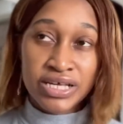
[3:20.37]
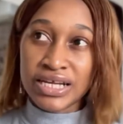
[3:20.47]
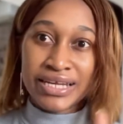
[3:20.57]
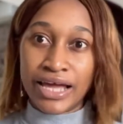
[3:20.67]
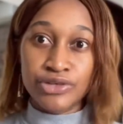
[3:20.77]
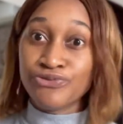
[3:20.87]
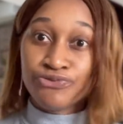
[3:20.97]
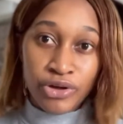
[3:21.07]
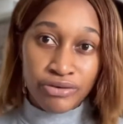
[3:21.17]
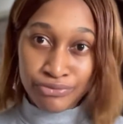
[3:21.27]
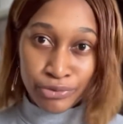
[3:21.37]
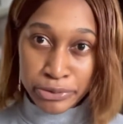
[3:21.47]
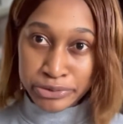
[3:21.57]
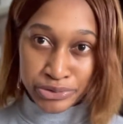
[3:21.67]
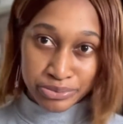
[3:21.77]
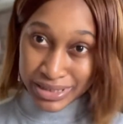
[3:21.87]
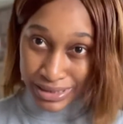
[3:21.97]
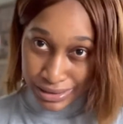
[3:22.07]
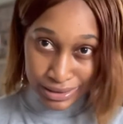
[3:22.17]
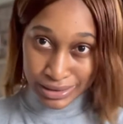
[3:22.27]
that you've not even consumed in
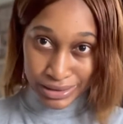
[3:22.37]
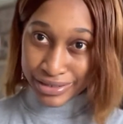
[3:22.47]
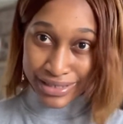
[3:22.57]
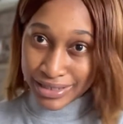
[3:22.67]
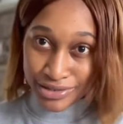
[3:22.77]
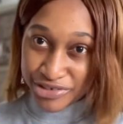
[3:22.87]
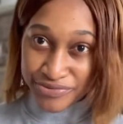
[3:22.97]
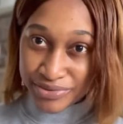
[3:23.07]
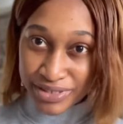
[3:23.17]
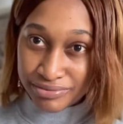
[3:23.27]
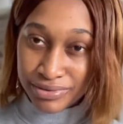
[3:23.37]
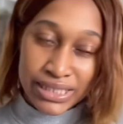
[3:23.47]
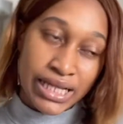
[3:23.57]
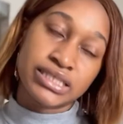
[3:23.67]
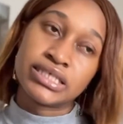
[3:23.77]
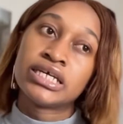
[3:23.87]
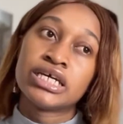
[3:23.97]
this Nigeria, that they don't even give us light.